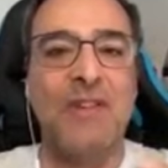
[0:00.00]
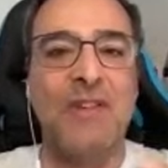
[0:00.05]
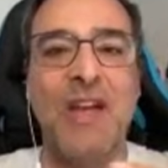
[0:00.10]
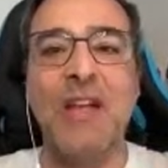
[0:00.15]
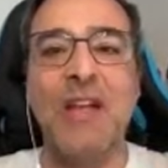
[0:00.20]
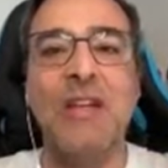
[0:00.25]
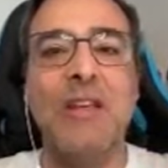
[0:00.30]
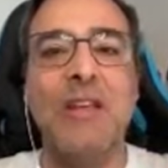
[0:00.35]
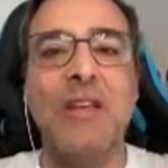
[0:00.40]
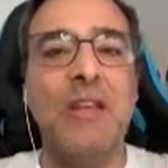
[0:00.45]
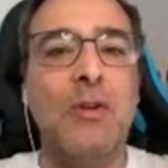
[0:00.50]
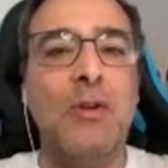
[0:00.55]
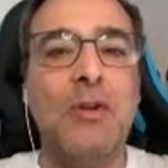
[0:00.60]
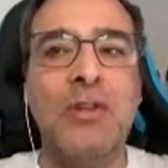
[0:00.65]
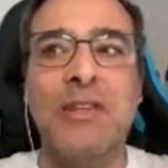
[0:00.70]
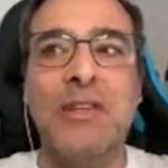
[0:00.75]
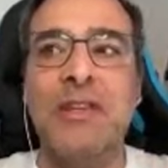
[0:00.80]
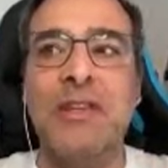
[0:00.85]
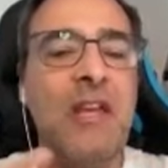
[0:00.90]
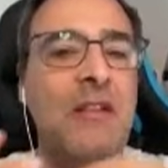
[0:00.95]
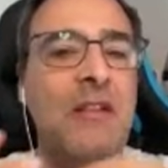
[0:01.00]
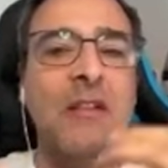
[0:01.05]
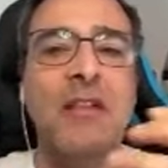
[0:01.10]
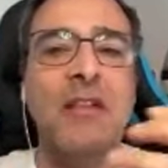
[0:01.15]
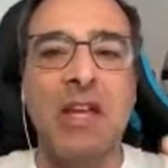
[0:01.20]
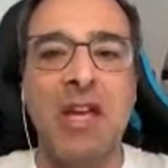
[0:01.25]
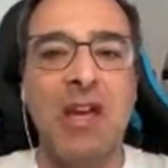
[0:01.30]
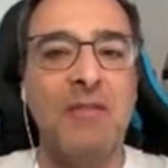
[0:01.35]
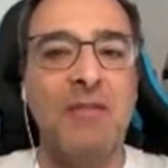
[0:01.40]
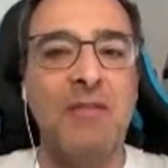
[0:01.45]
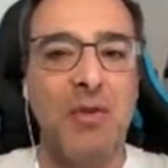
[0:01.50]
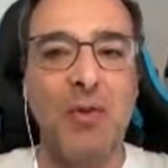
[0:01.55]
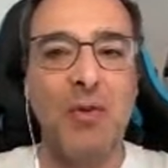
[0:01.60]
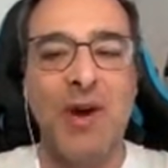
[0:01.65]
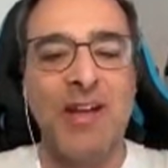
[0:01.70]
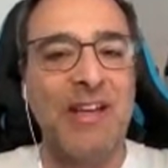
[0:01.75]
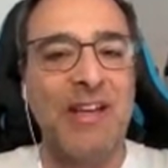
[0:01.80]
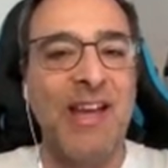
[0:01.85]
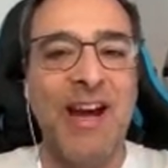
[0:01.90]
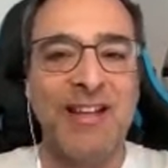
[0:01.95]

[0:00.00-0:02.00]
they didn't give you any